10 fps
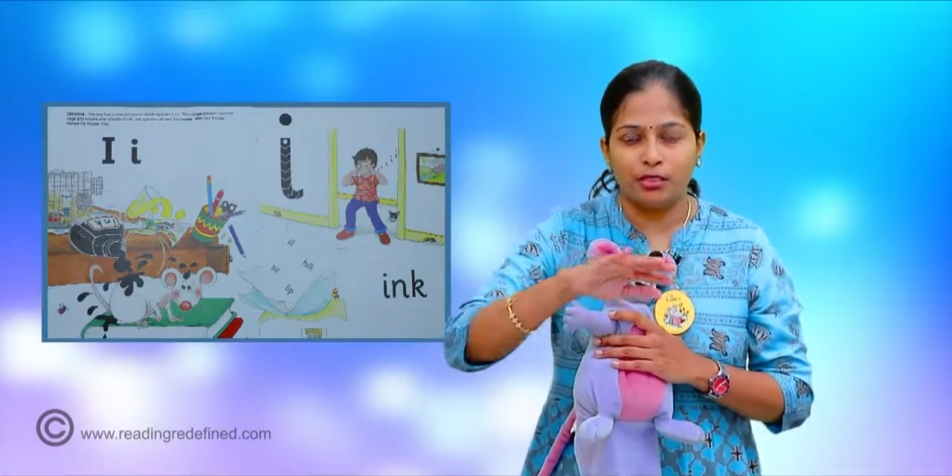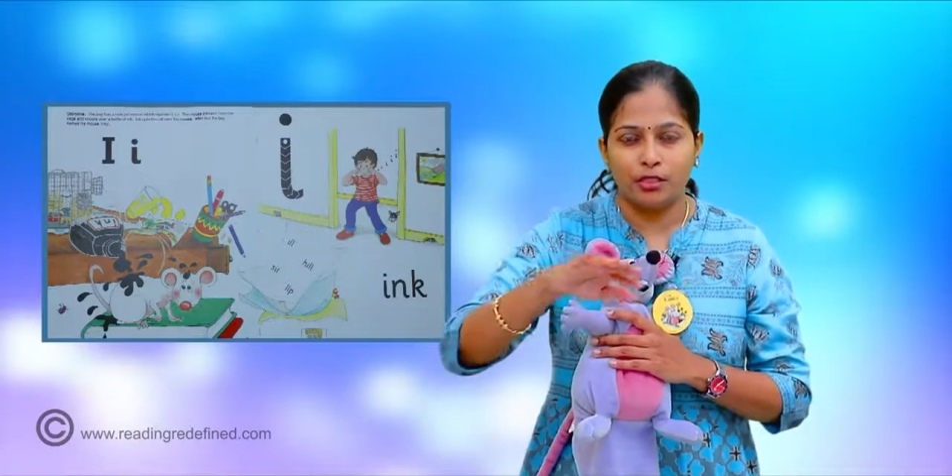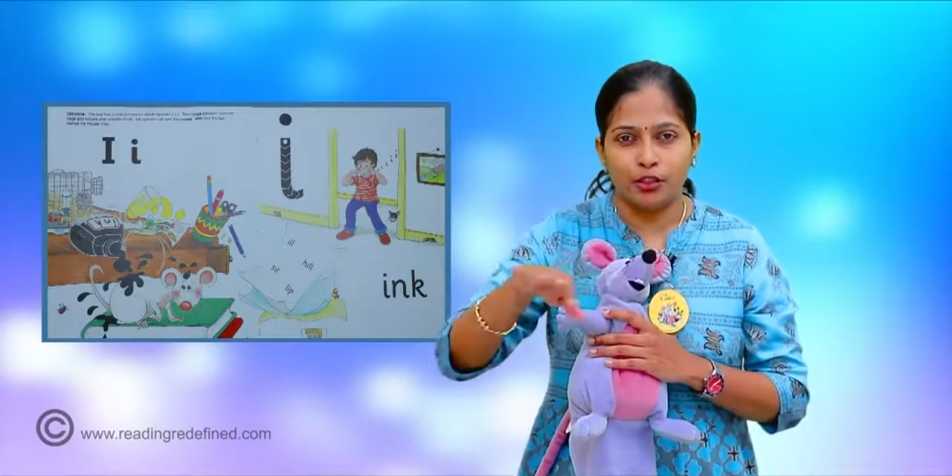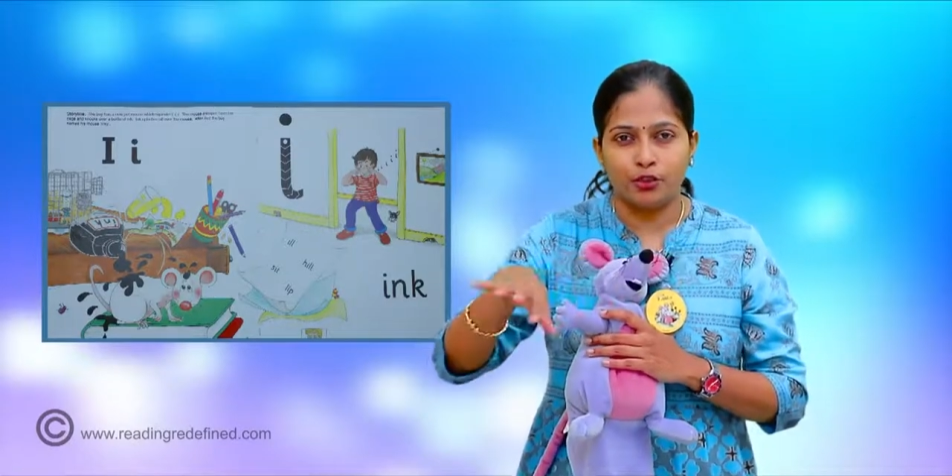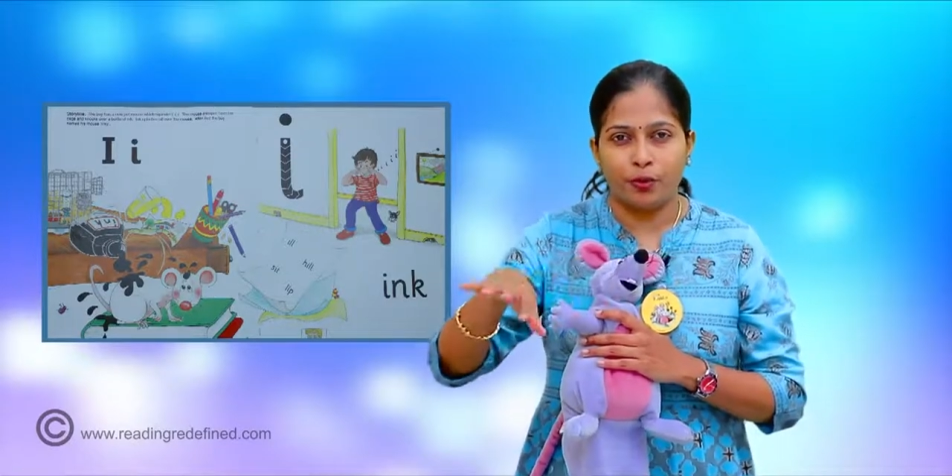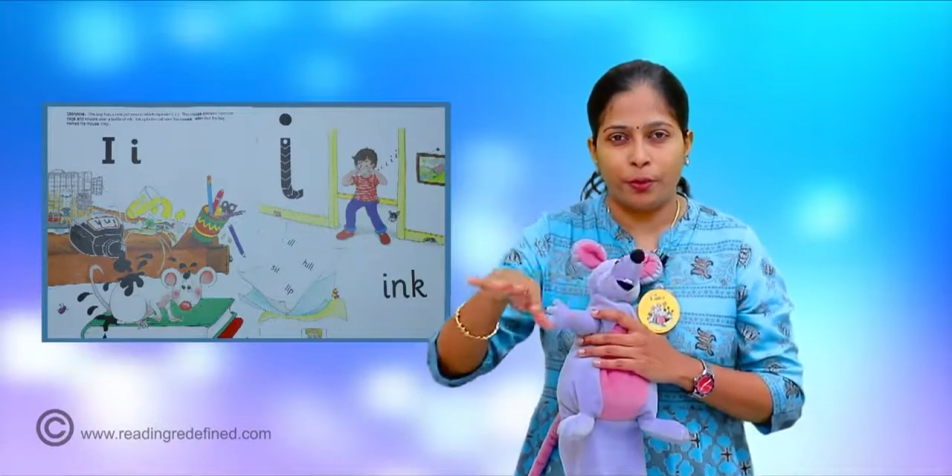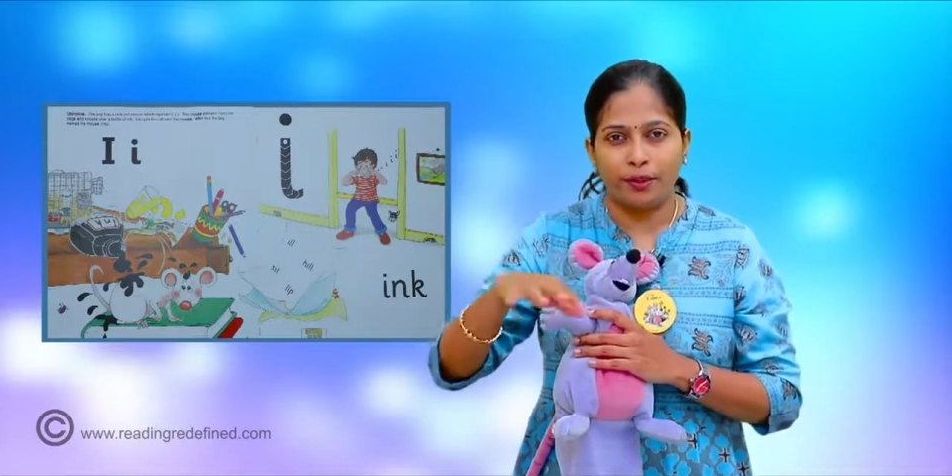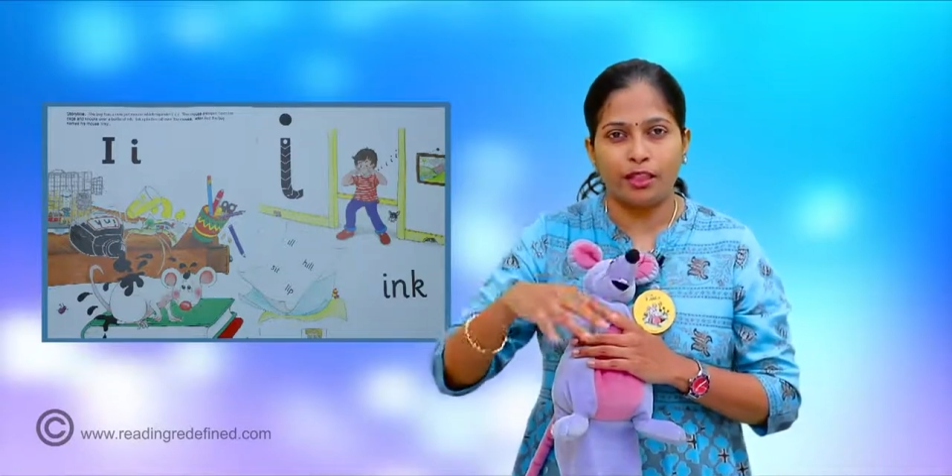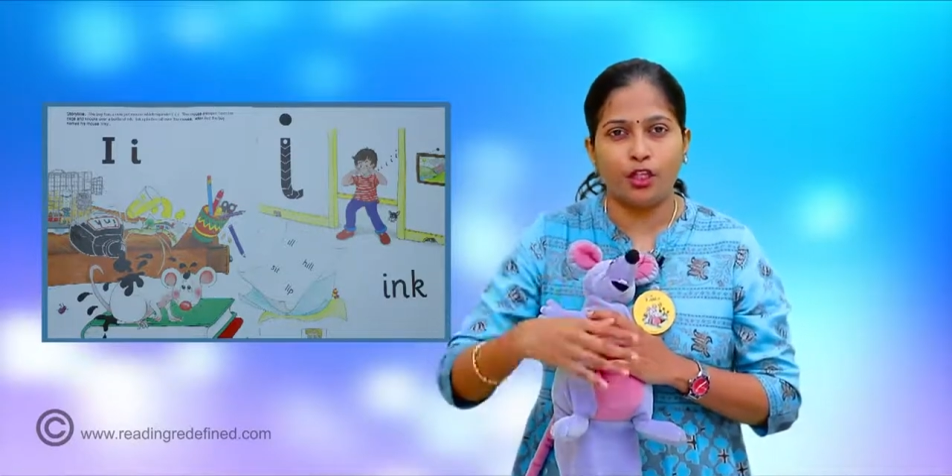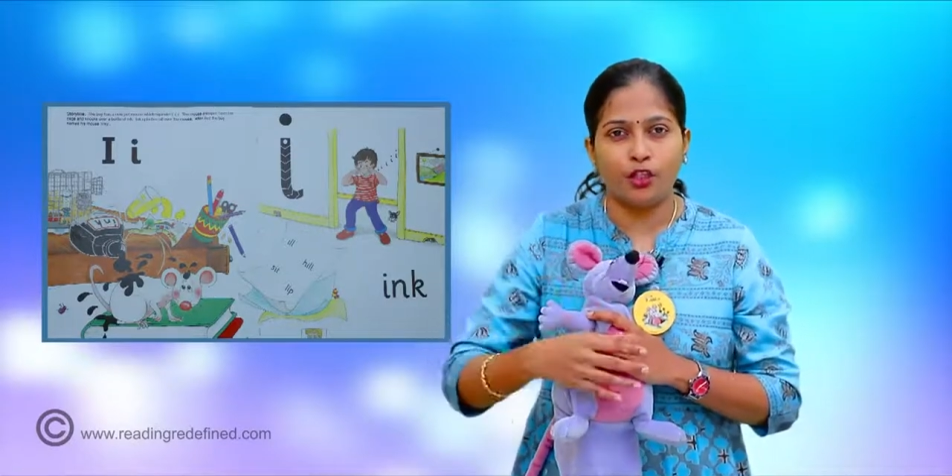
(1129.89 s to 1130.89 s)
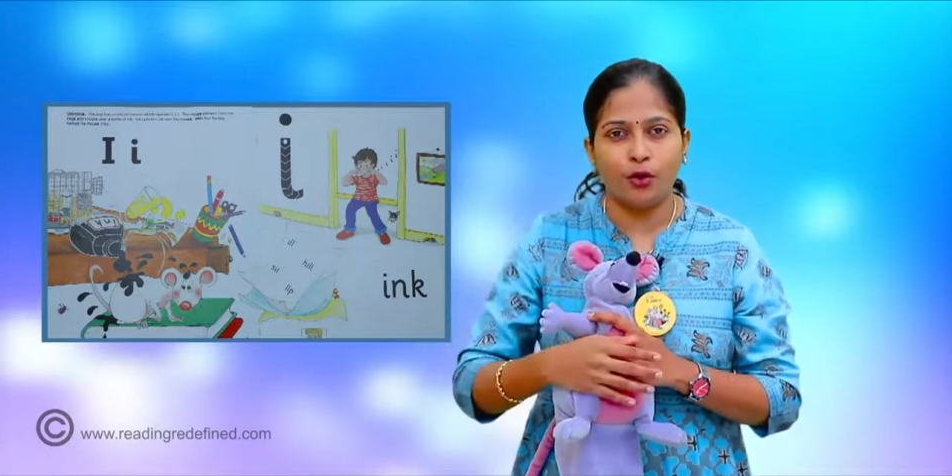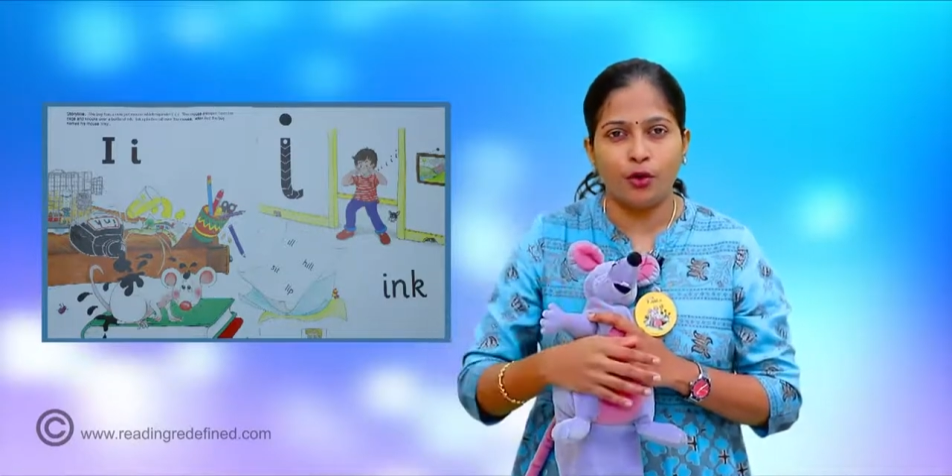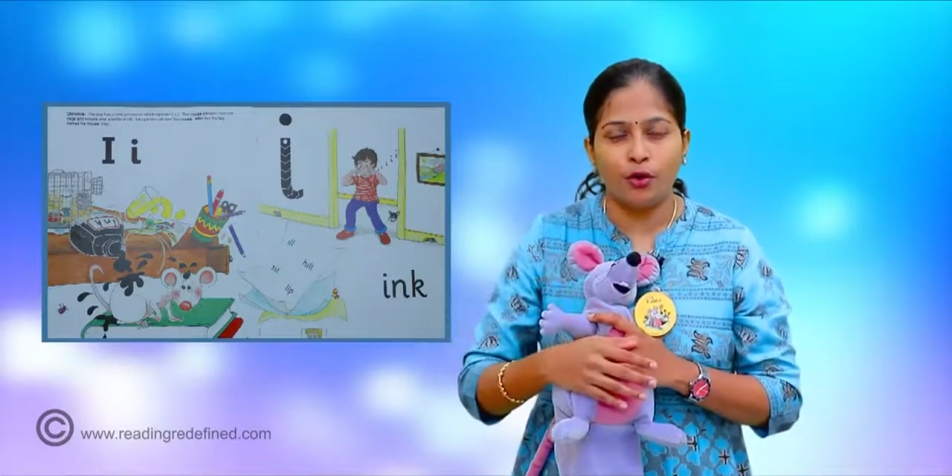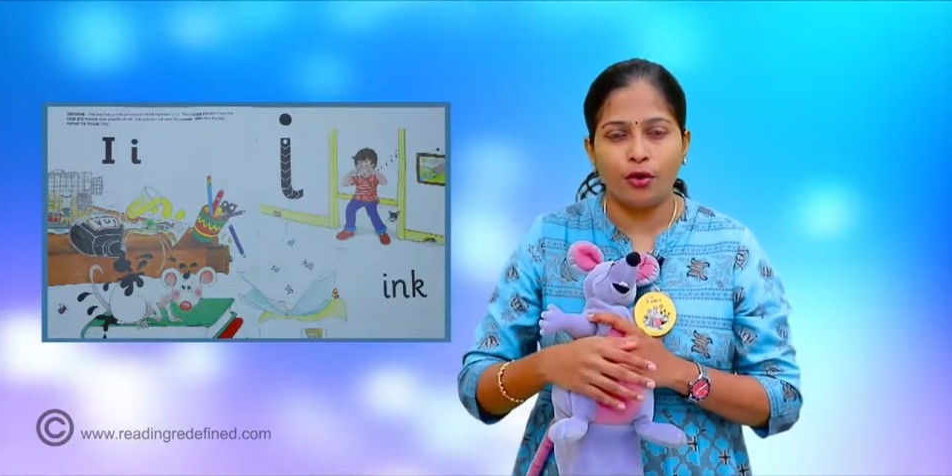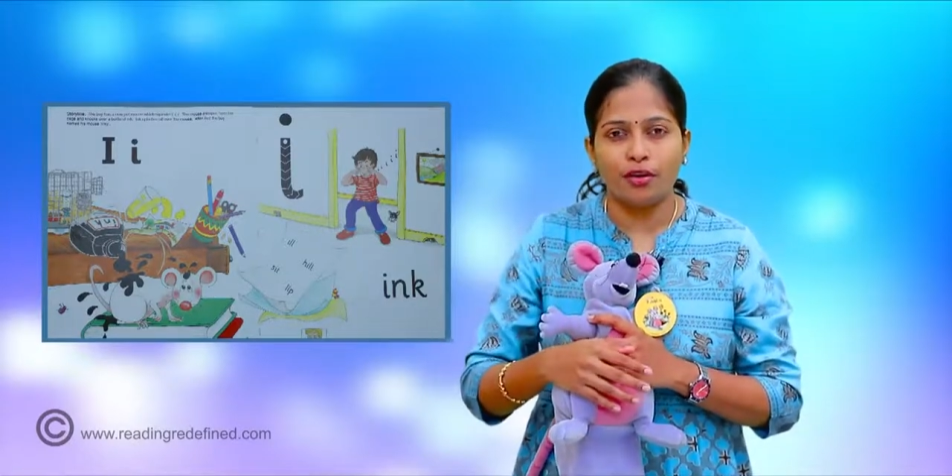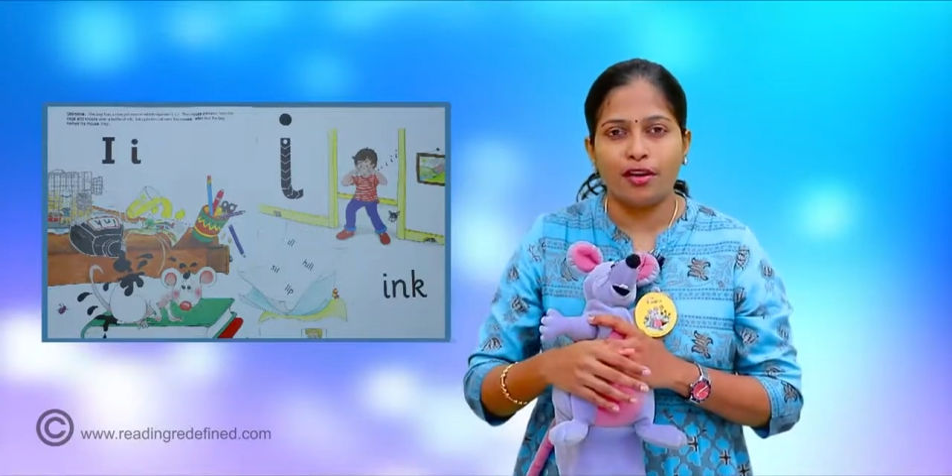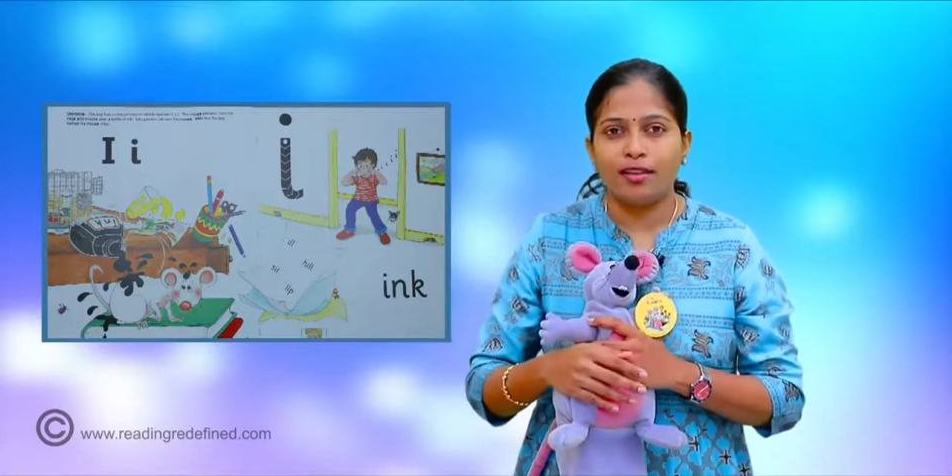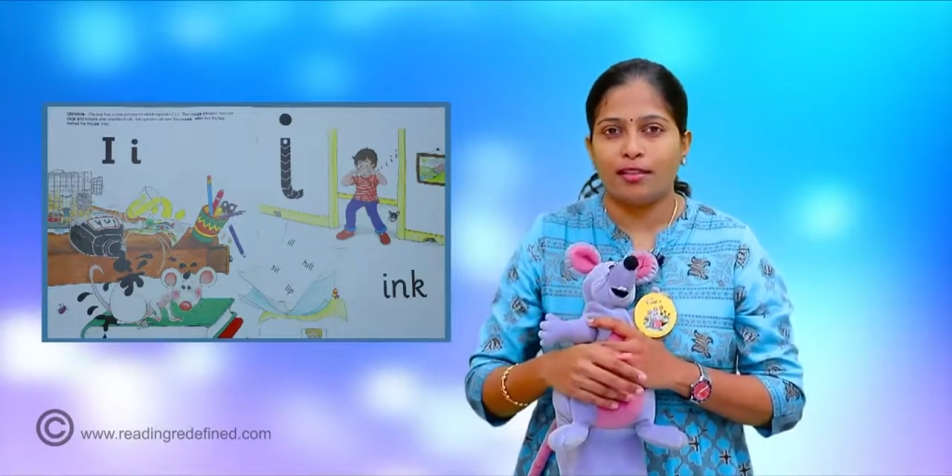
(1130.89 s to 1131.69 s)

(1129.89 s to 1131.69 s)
the door,